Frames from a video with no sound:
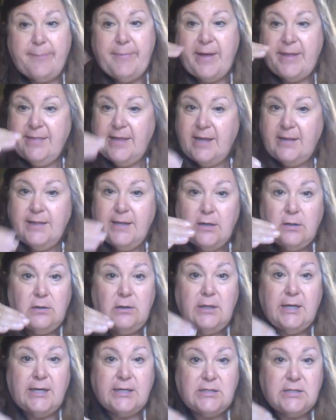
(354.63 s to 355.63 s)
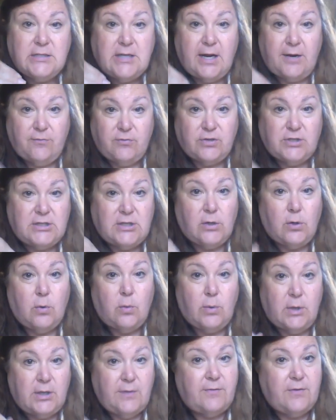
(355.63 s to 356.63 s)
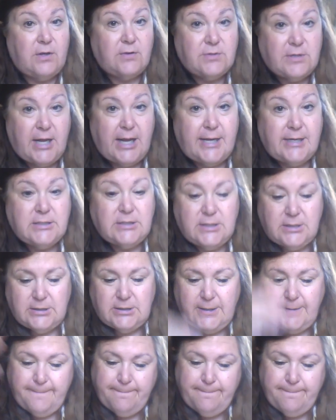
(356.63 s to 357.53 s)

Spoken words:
and then they'll list every single one of those cases.